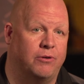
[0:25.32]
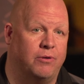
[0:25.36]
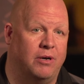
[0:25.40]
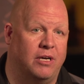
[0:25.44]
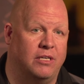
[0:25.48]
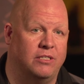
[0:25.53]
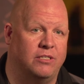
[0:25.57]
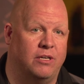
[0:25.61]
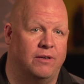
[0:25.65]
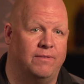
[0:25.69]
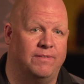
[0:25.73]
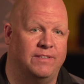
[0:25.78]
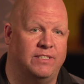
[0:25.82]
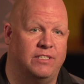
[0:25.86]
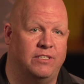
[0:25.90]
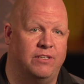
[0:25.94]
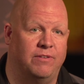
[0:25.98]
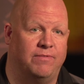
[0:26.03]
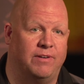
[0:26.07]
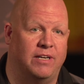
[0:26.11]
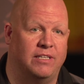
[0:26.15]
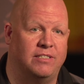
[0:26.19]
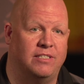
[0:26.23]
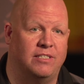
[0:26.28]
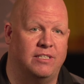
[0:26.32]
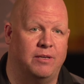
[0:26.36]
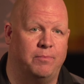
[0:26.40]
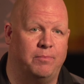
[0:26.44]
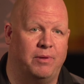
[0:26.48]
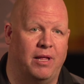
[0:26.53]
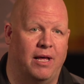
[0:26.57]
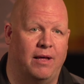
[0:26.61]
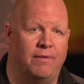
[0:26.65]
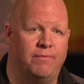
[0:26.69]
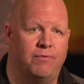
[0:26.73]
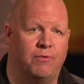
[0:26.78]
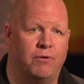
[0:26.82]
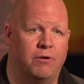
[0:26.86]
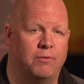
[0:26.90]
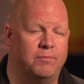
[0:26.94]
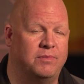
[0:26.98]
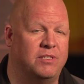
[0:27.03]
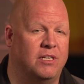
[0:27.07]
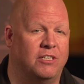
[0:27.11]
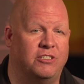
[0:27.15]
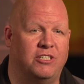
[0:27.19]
across all of its devices and platforms,